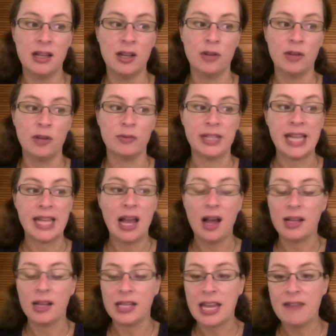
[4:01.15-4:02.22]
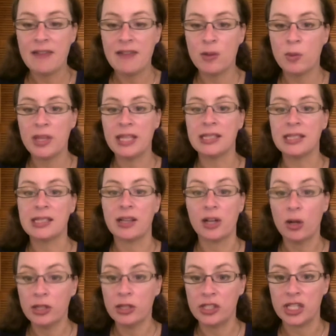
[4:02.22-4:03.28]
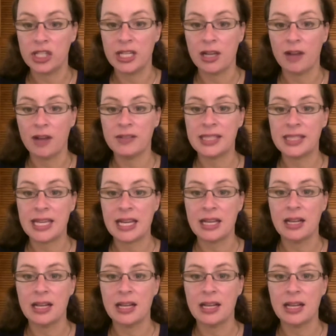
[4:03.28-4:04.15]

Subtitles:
I think that's really hard. And even within psychology,